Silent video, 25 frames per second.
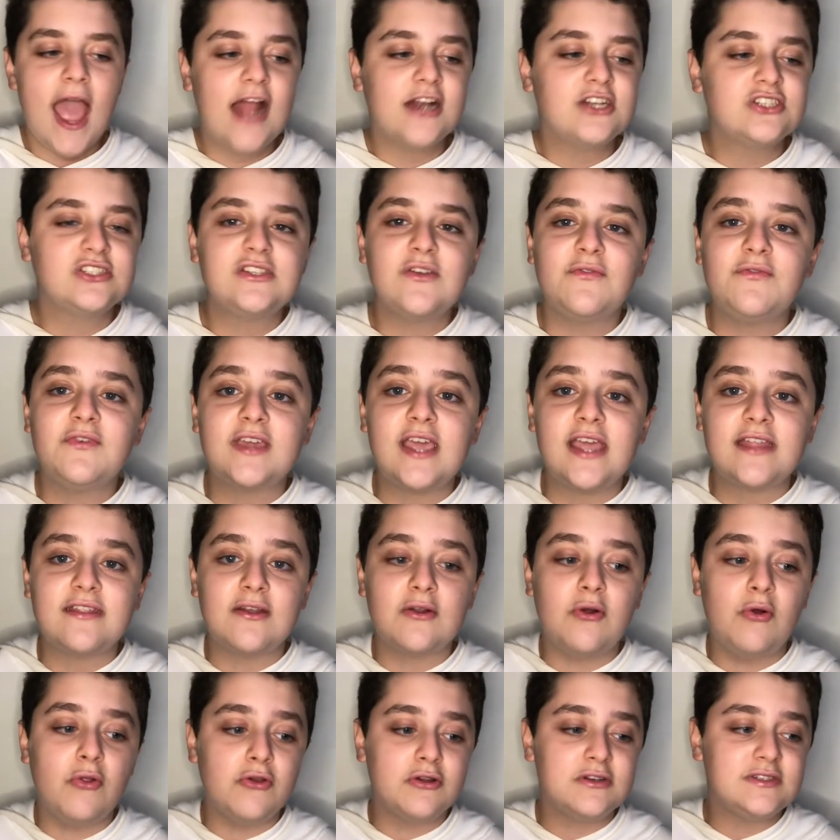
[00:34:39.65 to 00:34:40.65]
And just to forget that
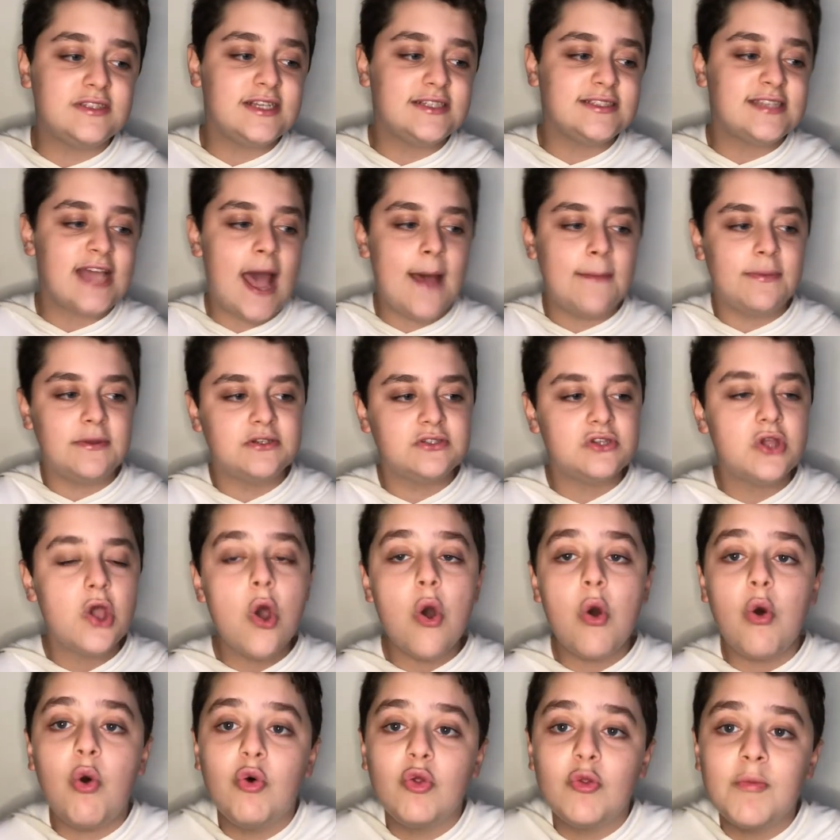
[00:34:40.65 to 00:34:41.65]
all those things happened,
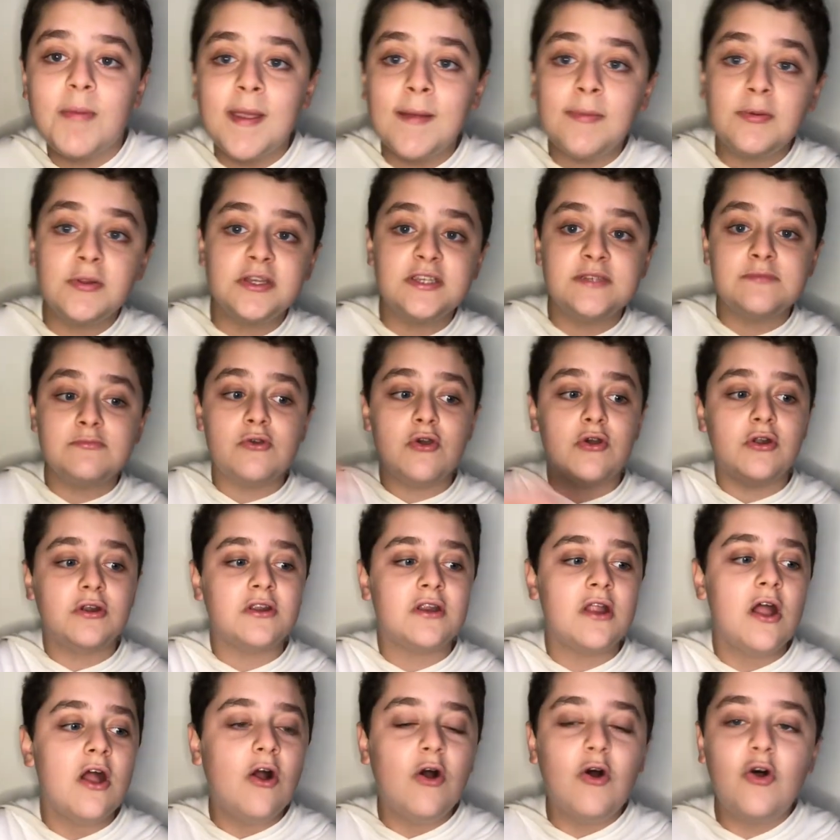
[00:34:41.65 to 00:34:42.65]
all the people he's
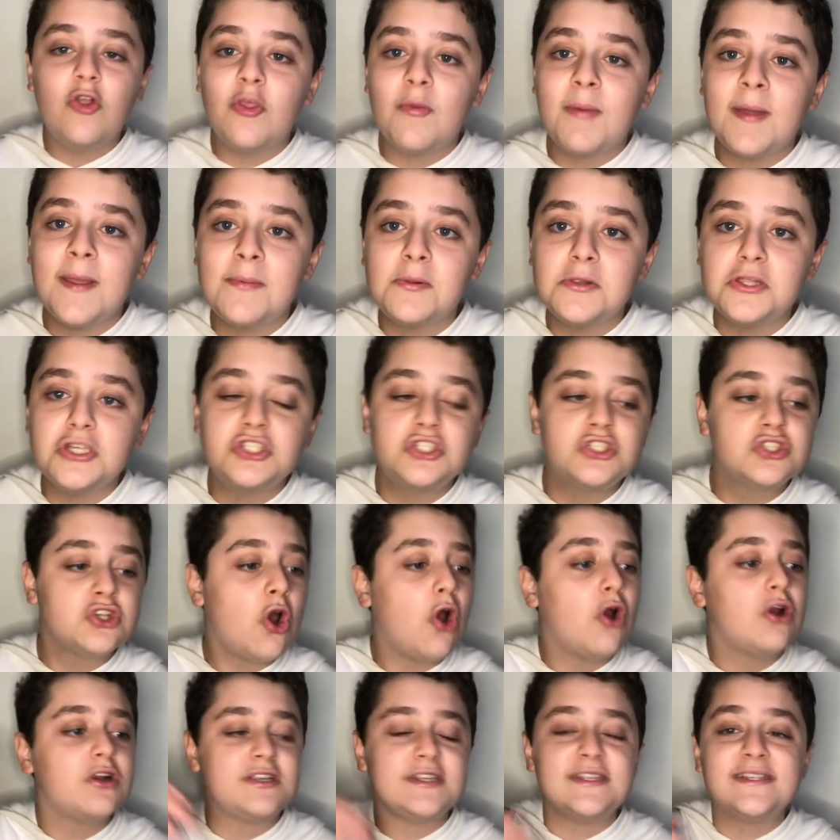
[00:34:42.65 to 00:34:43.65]
murdered, all the people he's
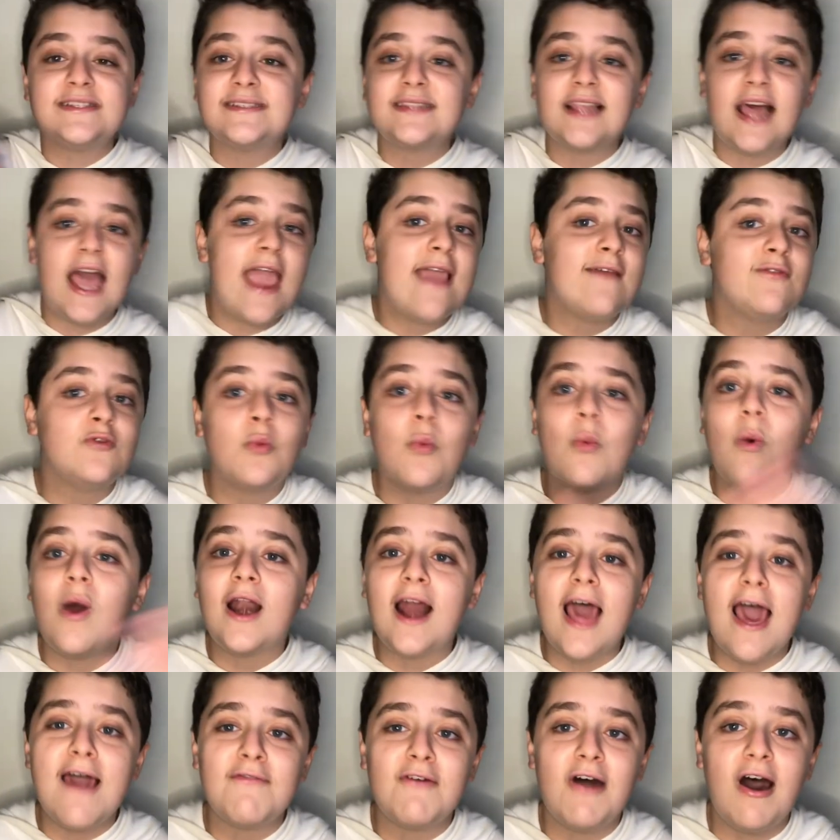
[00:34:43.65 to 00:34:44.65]
choked, enslaved,
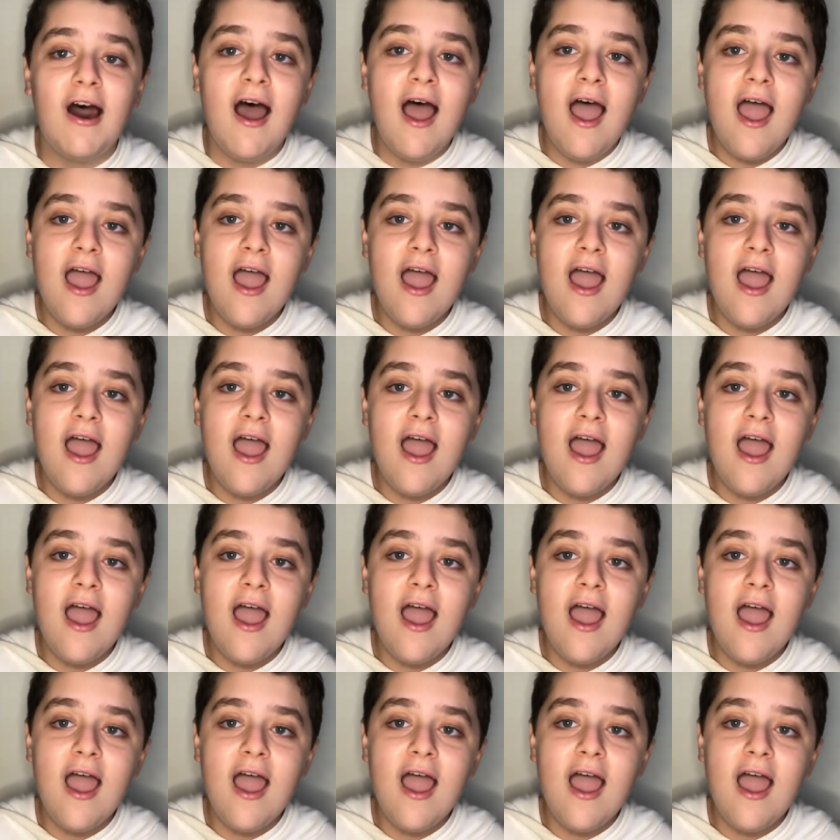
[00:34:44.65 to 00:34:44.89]
whatever,